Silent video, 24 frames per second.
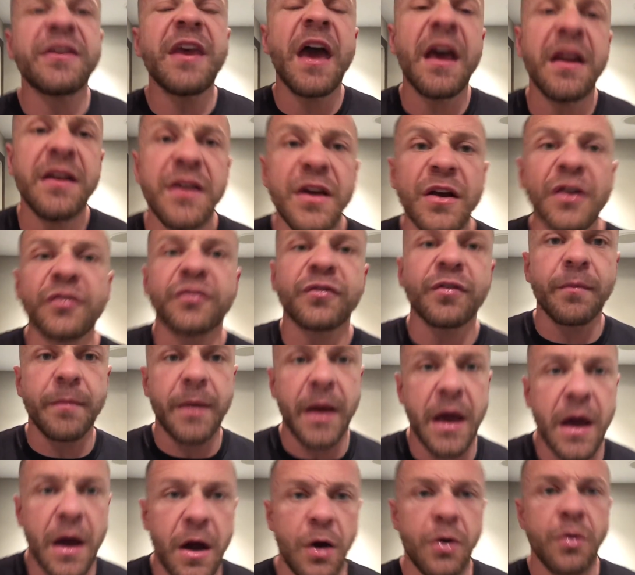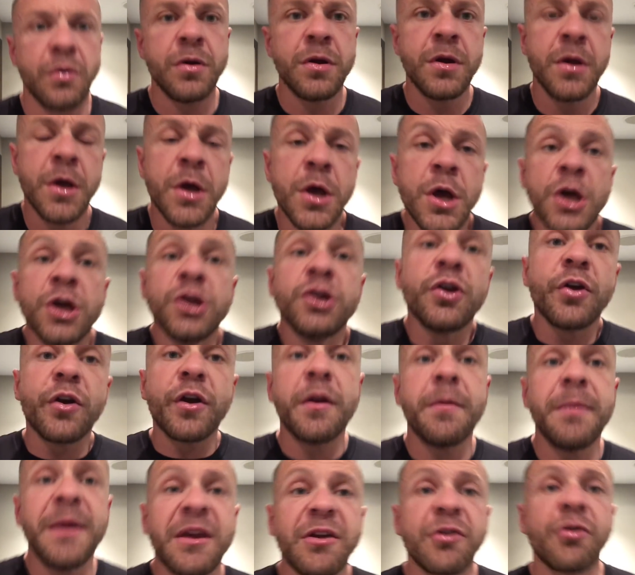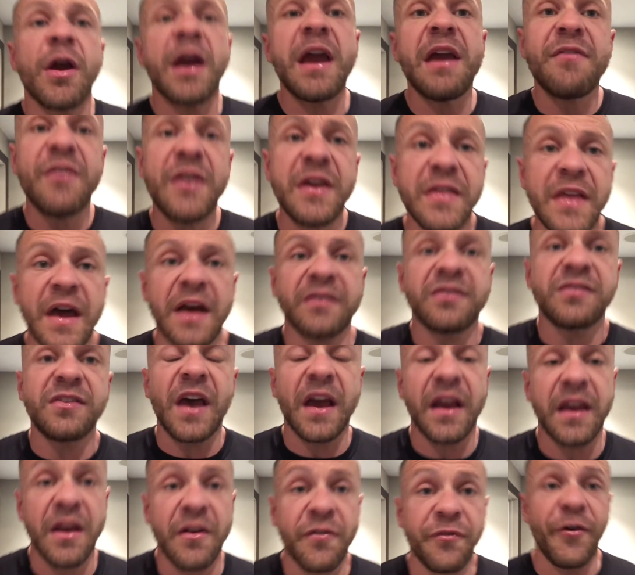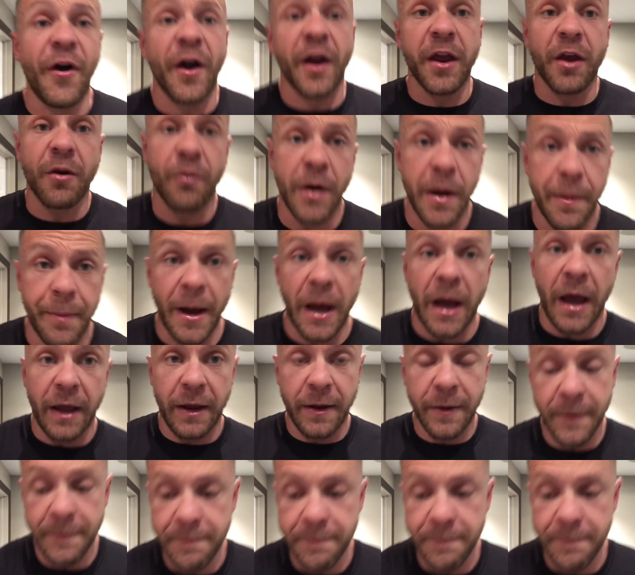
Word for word: ten years from now you're gonna be craving that second fucking ribeye?